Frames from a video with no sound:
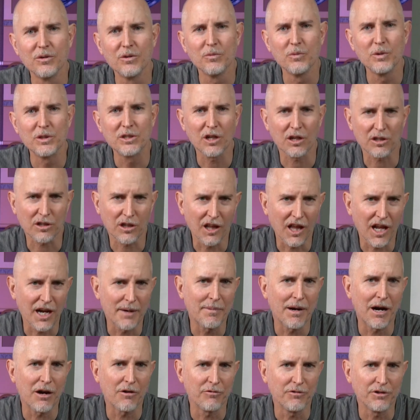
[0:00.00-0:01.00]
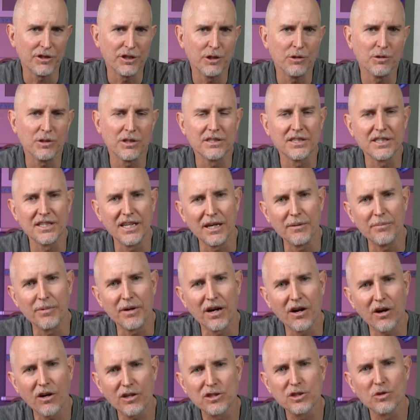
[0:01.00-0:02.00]
We talked a lot about reunion today, but
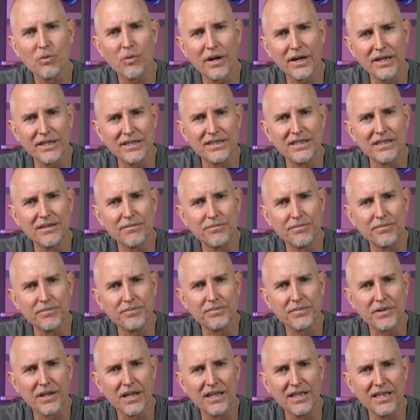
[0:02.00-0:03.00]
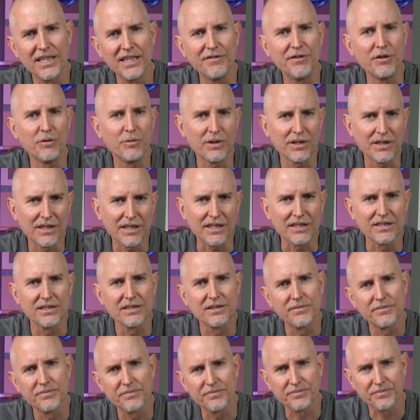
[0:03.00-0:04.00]
I also want to leave you with this.